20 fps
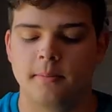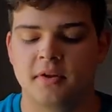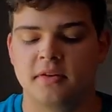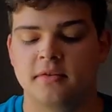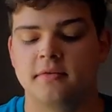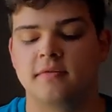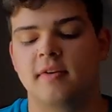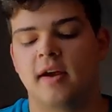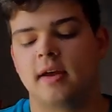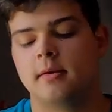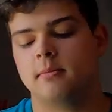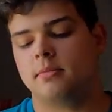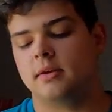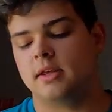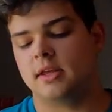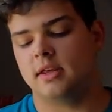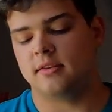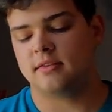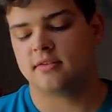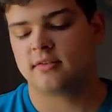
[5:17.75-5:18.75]
This vent
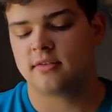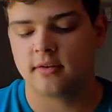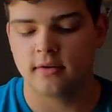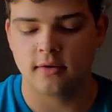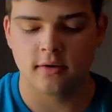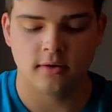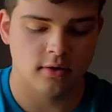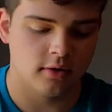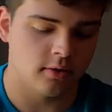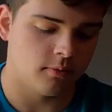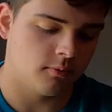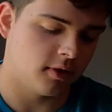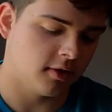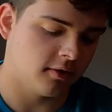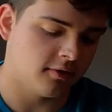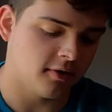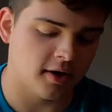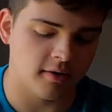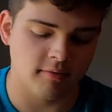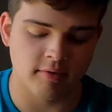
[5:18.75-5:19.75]
piece, we
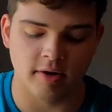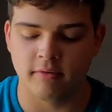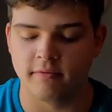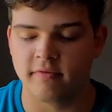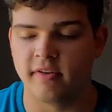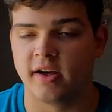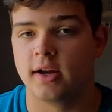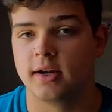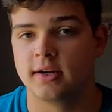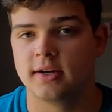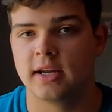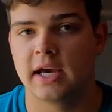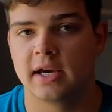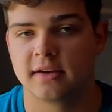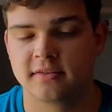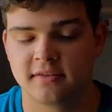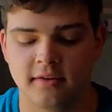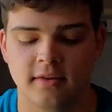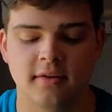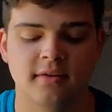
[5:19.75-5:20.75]
can talk about venting
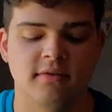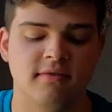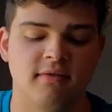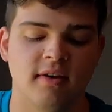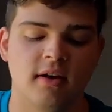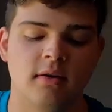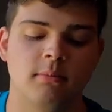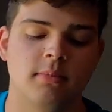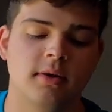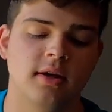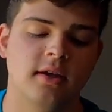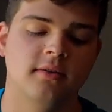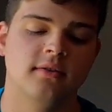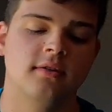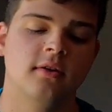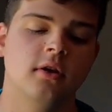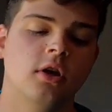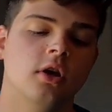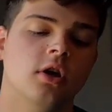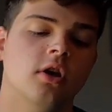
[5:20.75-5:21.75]
next, and this vent
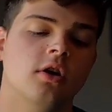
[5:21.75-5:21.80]
piece.